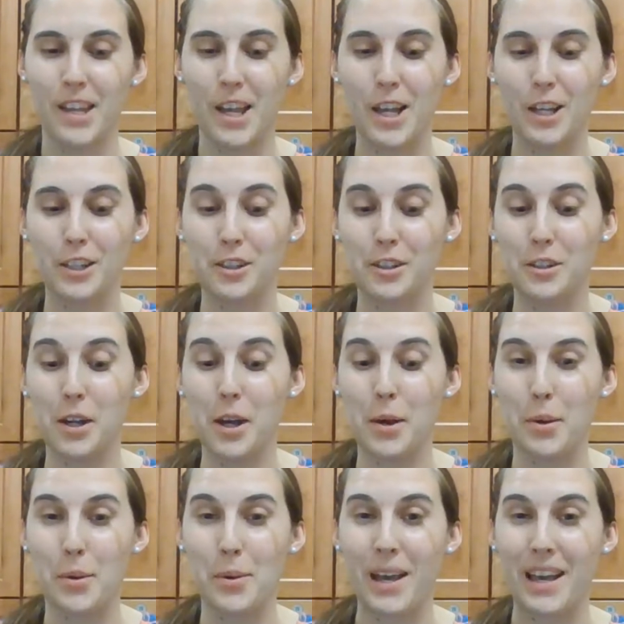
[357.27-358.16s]

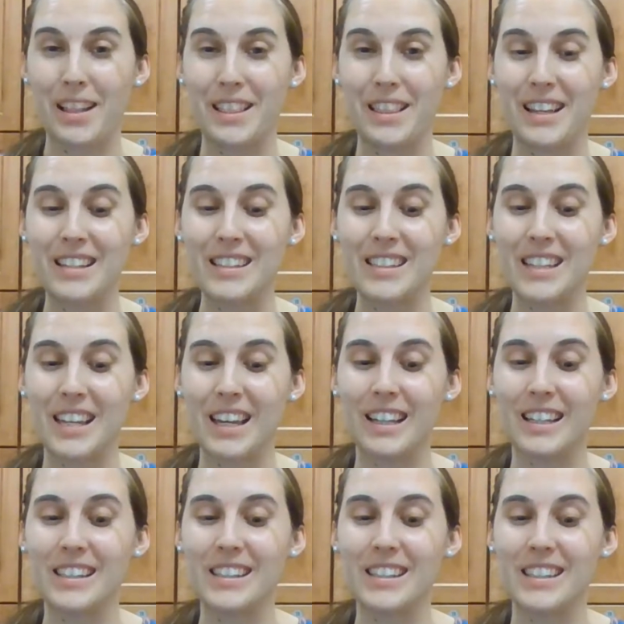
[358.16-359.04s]
So, in this
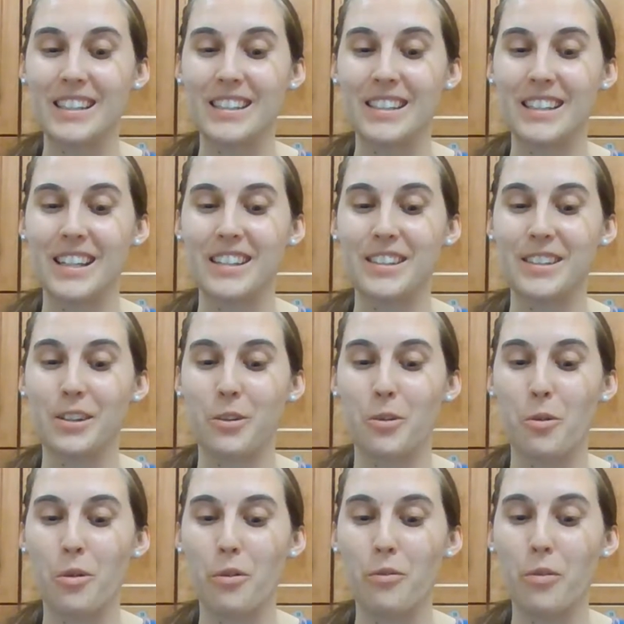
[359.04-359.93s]
case, it says the
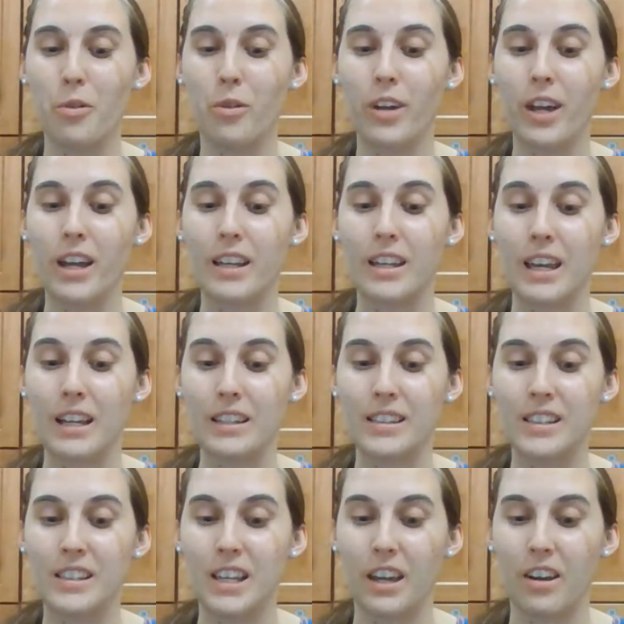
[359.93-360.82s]
court ruled
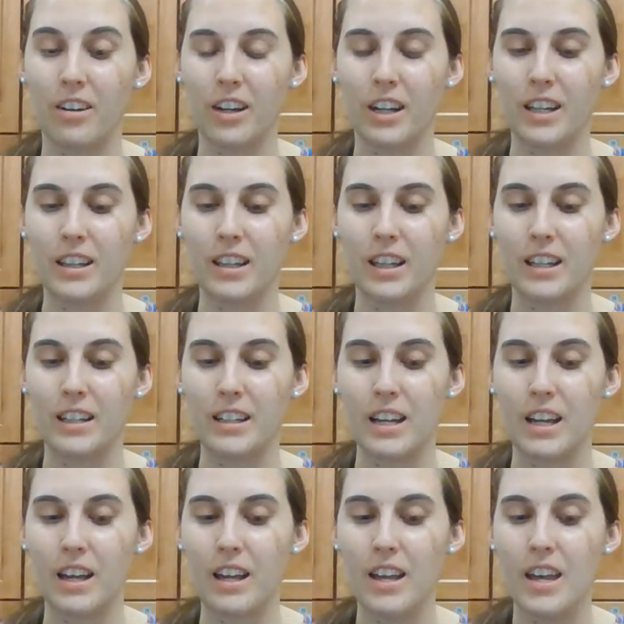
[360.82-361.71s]
against Gary and
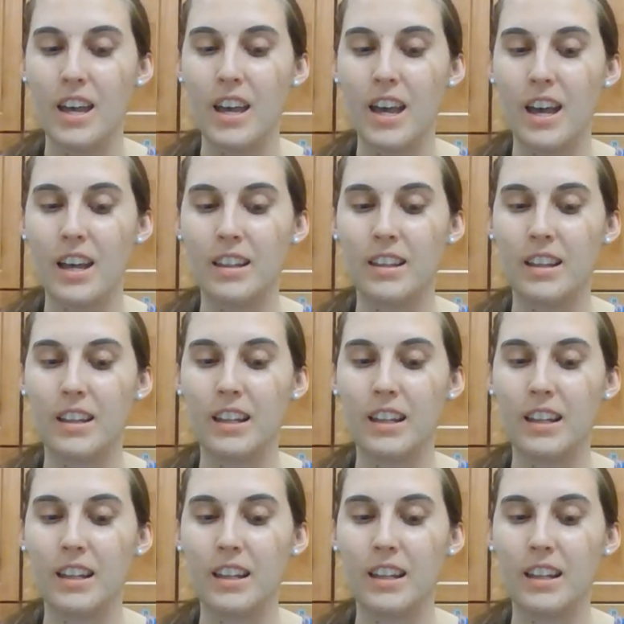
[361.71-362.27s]
Linda, and the